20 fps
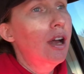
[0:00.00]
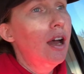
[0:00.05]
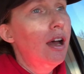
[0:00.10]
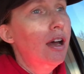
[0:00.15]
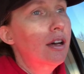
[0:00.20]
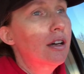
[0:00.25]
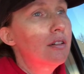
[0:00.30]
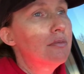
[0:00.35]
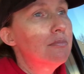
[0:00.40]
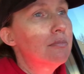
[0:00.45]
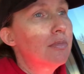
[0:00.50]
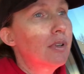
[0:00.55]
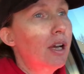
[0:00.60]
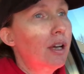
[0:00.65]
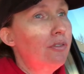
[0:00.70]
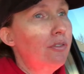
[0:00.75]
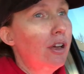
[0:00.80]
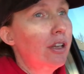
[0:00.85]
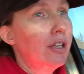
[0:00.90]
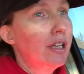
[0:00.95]
I
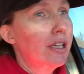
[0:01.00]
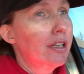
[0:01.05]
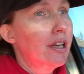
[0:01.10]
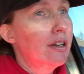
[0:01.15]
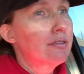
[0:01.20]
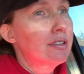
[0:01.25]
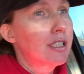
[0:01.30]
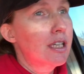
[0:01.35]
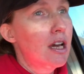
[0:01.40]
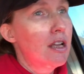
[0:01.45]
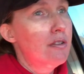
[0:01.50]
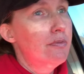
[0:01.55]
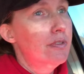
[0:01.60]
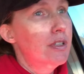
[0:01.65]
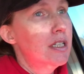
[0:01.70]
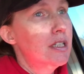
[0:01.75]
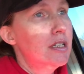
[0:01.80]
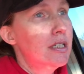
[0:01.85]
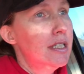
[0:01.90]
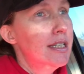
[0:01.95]
felt like that was kind of
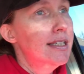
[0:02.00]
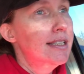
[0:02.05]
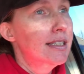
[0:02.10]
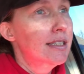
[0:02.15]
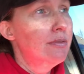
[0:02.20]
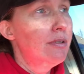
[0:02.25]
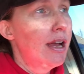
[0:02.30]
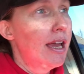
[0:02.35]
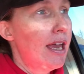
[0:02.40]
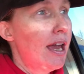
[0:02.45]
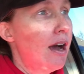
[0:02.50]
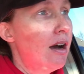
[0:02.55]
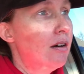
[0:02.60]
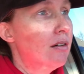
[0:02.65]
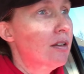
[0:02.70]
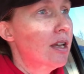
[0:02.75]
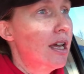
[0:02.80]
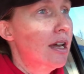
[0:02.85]
an easy way out,